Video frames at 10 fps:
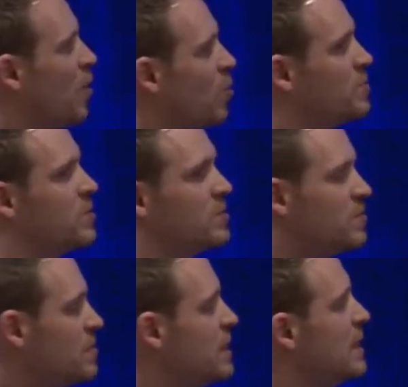hope sort
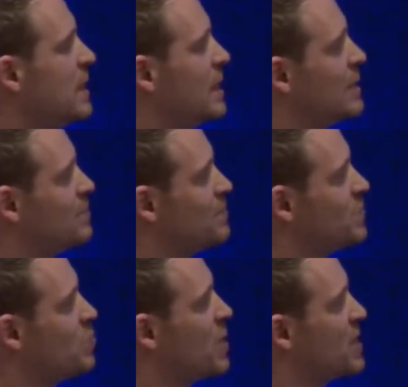of
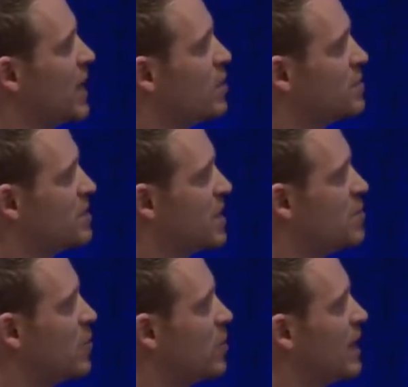by the end of the
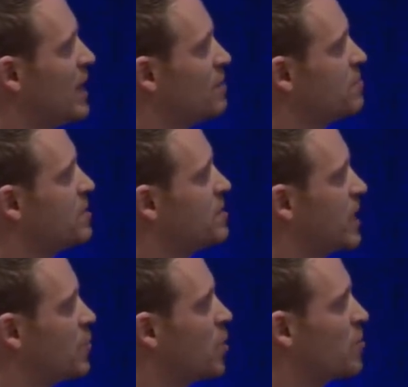summer we'll have this
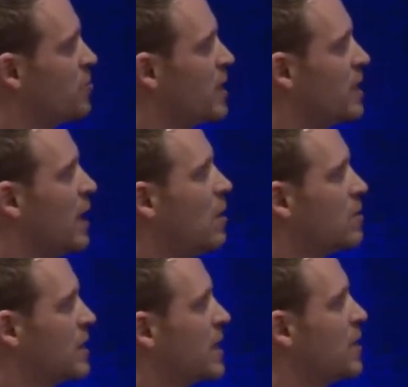network figured
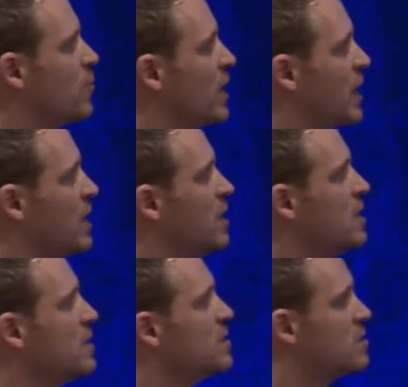out and can really
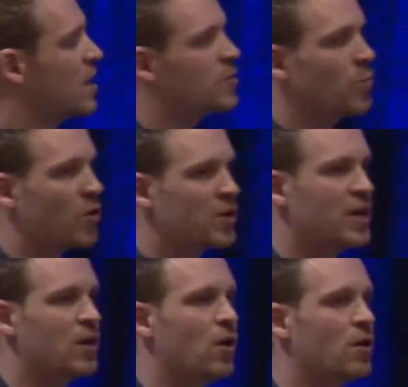start
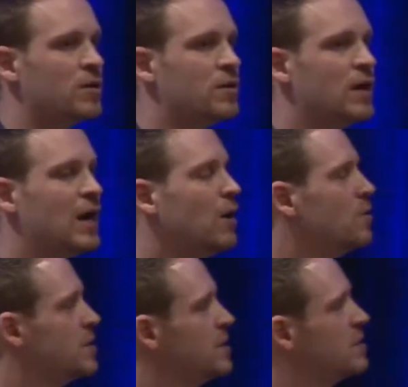working on
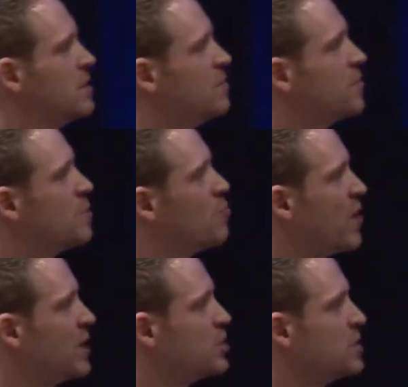how these different
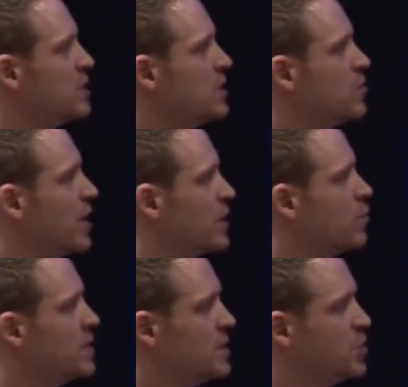branches interact
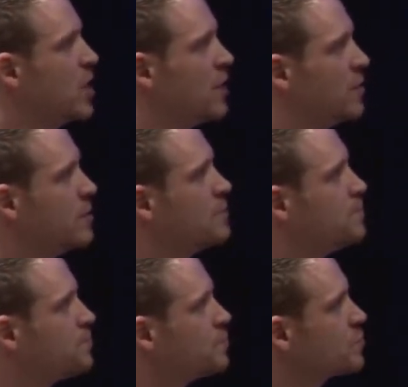with each other.
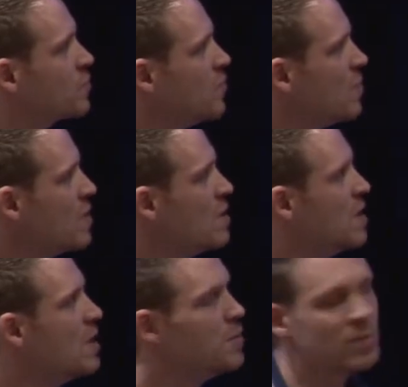
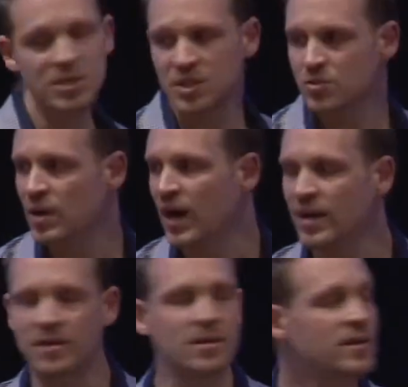But just to
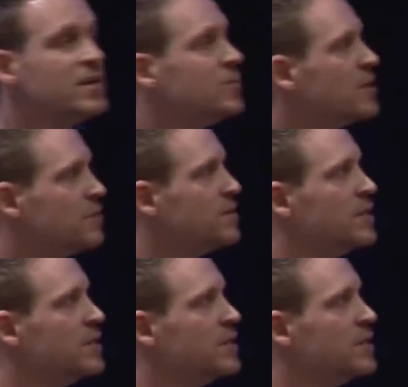highlight a little bit of